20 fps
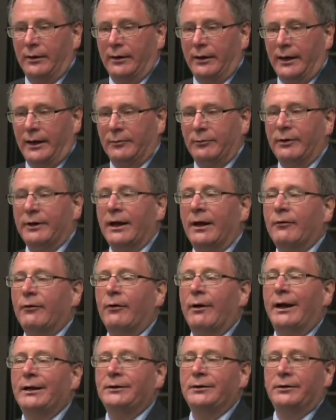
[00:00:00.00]
And whatever
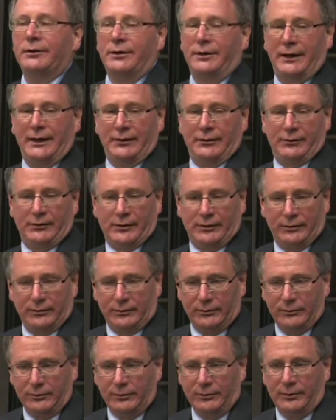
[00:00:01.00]
I do today, Lord,
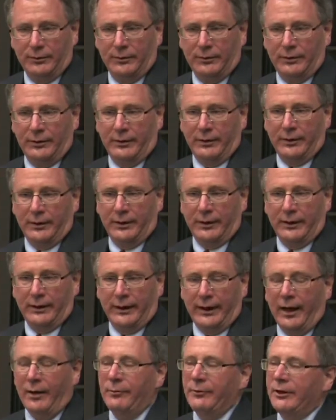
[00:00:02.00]

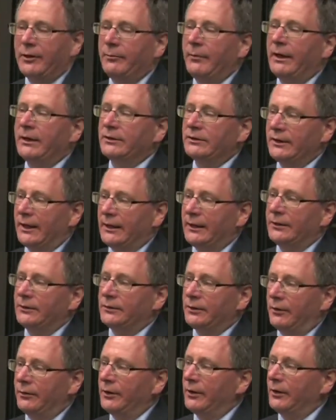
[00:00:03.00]
help me to make San
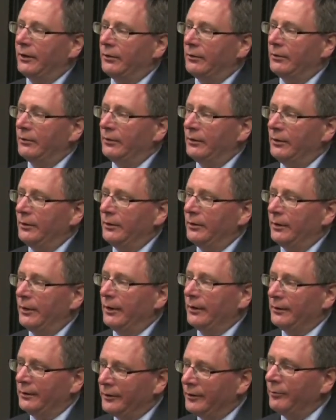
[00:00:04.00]
Antonio
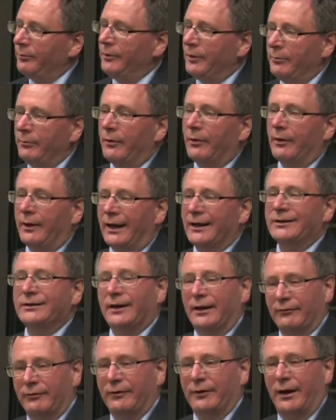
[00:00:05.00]
a little bit more like San
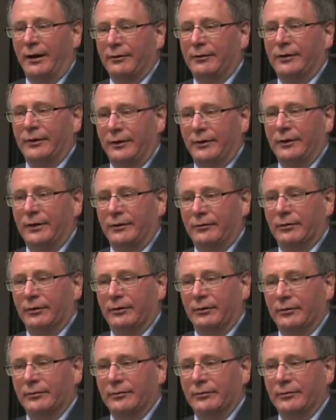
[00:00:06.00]
Fernando Cathedral.